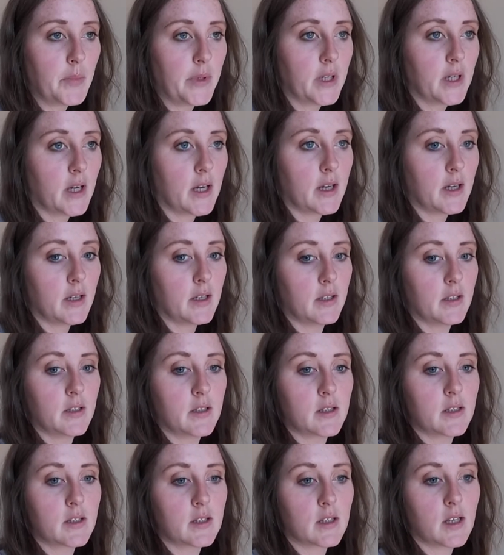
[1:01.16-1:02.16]

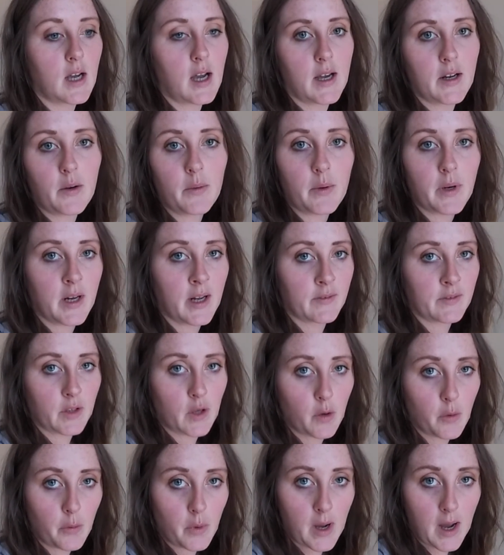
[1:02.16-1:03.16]
because I don't want to have to
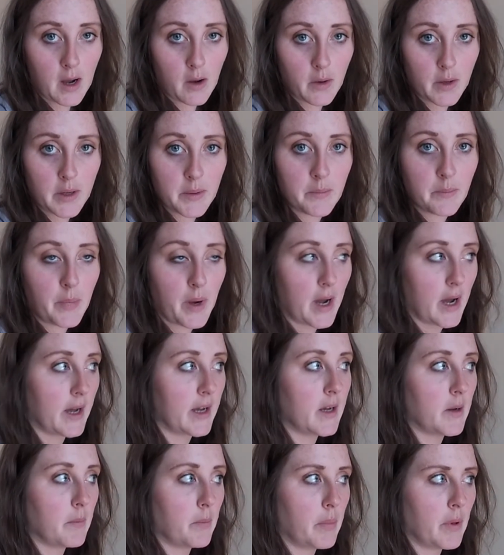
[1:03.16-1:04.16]
go out and buy
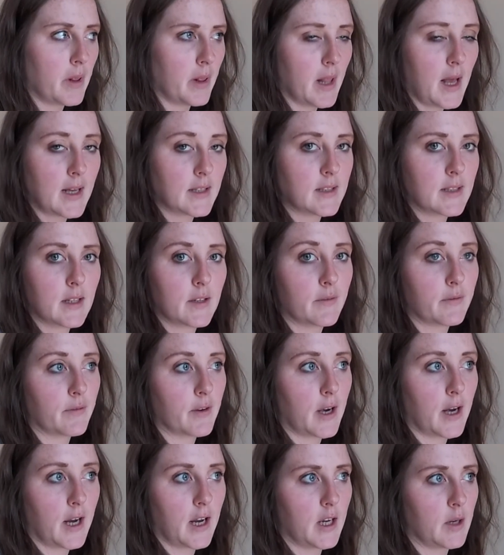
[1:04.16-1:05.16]
a plastic
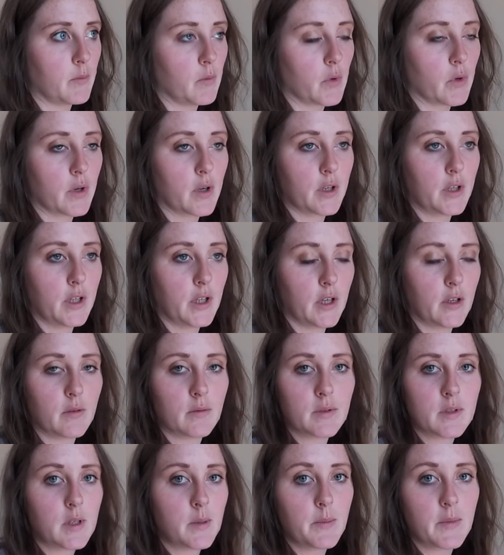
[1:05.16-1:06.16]
frame or, you know,
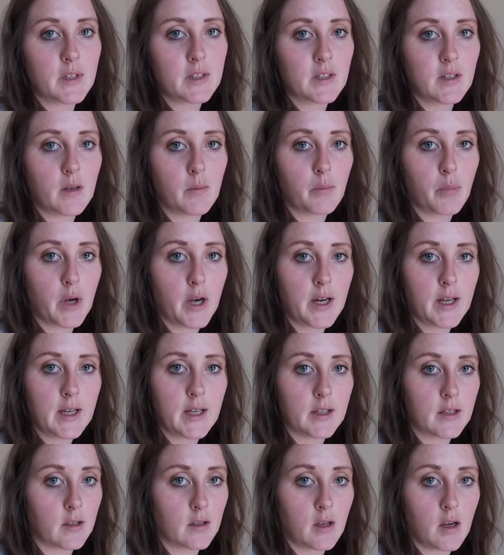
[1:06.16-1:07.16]
something that's going to break
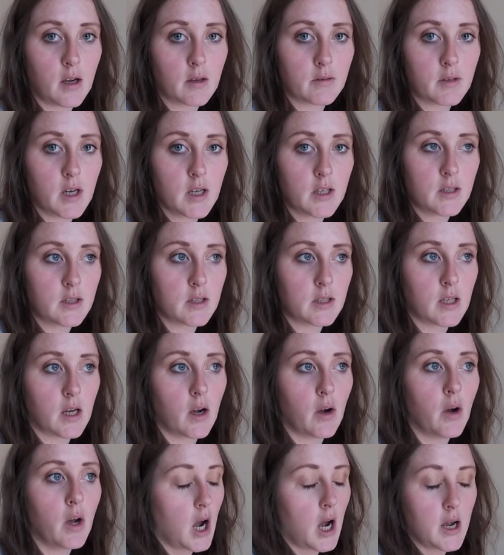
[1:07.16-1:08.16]
in the long run.
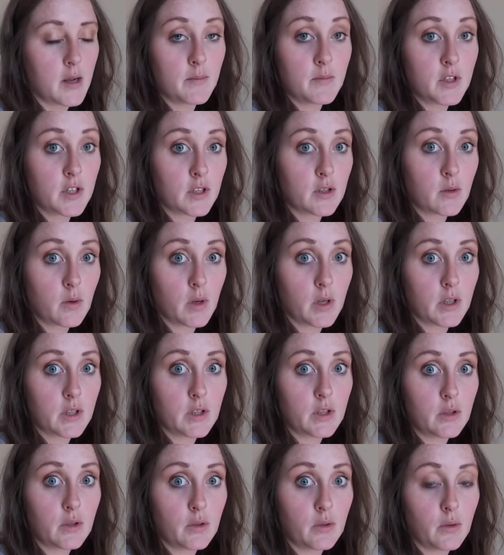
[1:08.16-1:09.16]
So I'm just going
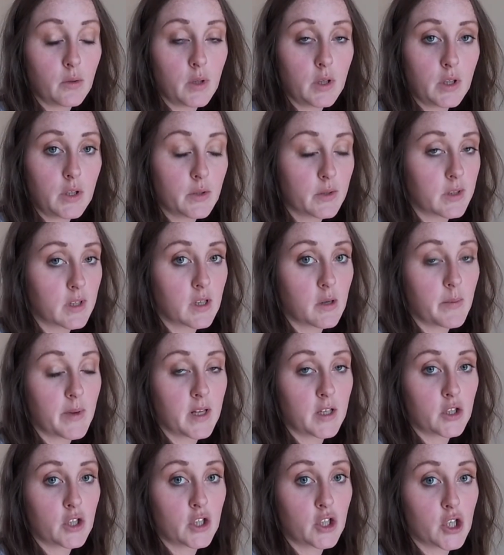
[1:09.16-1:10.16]
to use the
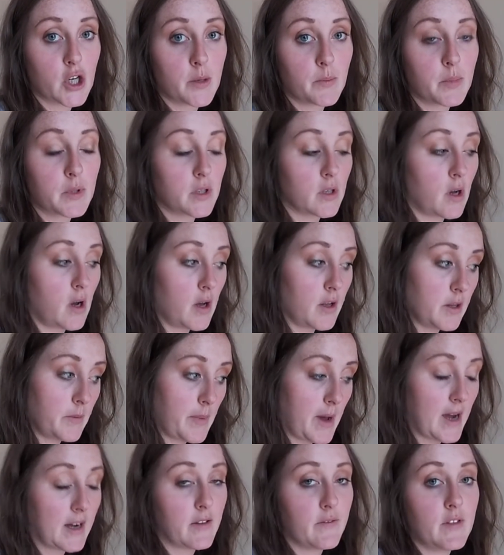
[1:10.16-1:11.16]
command strips on the
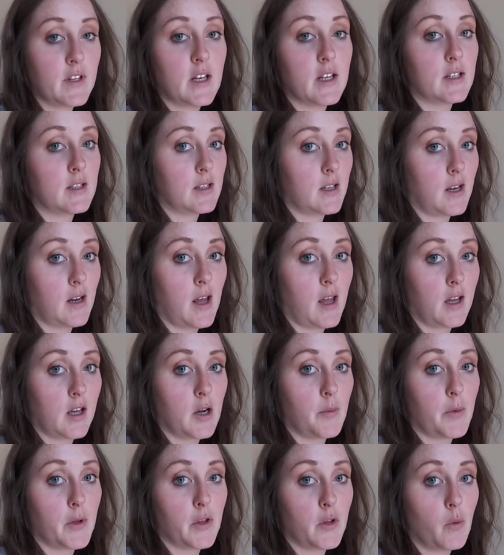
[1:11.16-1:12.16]
back of this and hang it
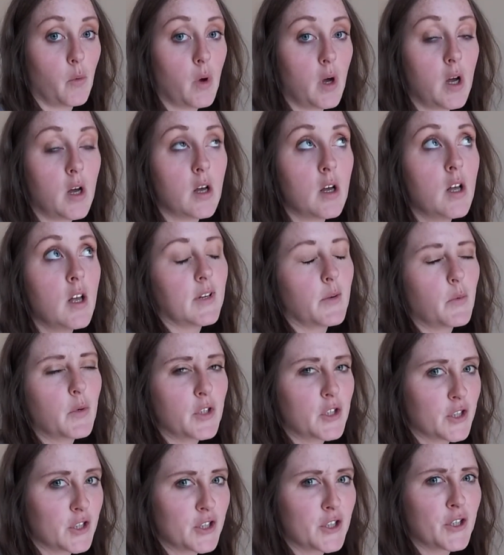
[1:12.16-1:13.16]
up on the wall,
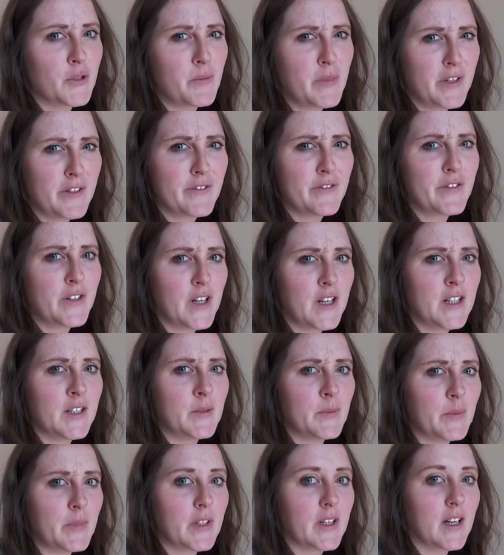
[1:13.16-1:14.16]
which should be
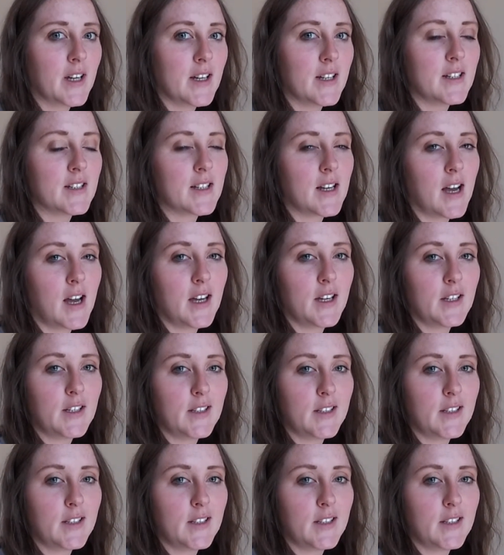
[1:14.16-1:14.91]
fun because I